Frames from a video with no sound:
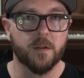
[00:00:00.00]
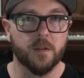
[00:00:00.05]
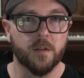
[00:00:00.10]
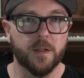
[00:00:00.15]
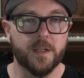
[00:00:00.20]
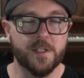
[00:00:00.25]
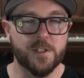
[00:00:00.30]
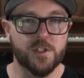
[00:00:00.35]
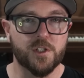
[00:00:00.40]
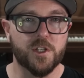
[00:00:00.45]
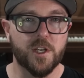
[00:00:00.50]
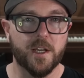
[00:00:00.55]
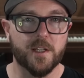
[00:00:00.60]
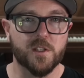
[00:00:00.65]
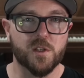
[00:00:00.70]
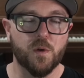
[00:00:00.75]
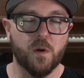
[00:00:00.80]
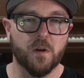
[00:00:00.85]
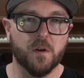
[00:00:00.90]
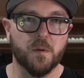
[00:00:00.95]
Ladies and
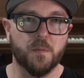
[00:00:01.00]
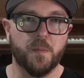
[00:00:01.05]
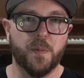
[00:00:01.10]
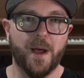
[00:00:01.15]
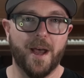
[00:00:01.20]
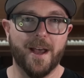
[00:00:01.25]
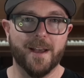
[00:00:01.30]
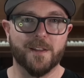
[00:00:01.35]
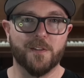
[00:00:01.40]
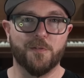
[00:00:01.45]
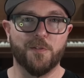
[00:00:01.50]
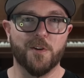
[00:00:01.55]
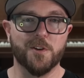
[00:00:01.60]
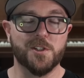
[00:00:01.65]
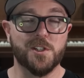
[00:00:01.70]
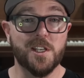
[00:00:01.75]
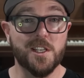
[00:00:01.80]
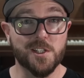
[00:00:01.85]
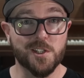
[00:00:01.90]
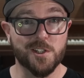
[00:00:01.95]
gents, welcome back. The fall
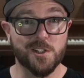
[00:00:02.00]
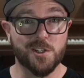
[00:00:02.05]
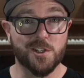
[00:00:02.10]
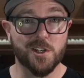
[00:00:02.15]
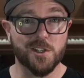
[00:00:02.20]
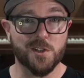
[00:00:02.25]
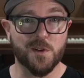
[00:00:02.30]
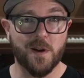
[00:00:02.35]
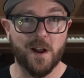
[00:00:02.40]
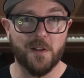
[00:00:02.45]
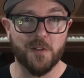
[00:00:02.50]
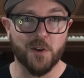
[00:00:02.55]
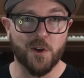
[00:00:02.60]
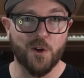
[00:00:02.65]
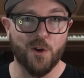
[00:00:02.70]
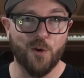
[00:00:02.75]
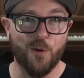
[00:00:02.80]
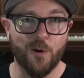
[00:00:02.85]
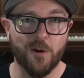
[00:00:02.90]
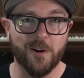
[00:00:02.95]
season is just around the
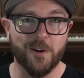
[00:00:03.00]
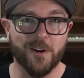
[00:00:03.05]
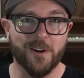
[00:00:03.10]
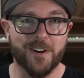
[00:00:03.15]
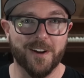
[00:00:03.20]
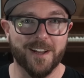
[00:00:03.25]
corner,